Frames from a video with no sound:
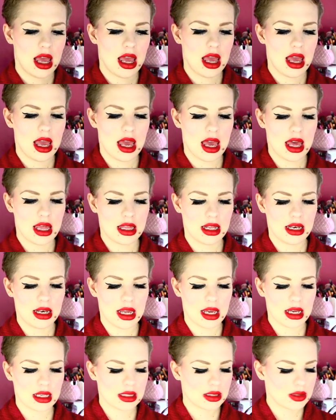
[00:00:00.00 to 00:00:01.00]
And the
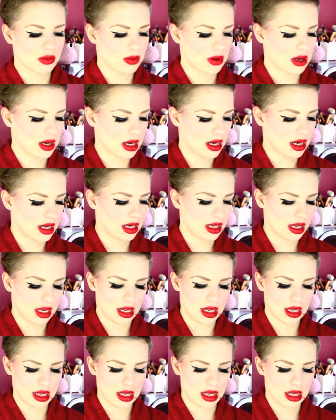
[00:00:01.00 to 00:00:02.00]
next one
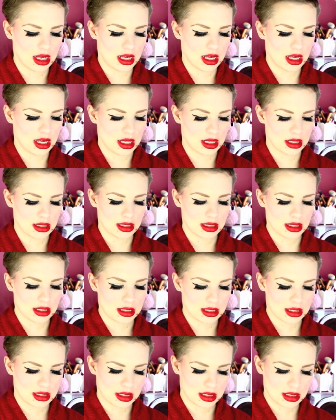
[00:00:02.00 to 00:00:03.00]

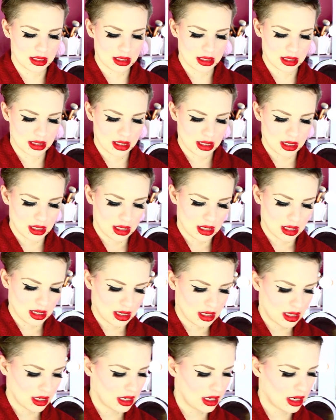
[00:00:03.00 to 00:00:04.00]
is
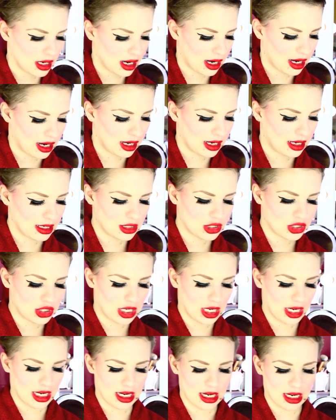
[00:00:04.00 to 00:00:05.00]
Nai
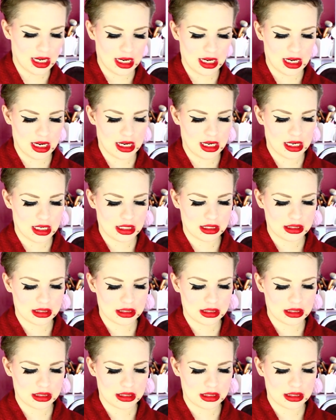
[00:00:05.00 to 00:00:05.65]
Chi.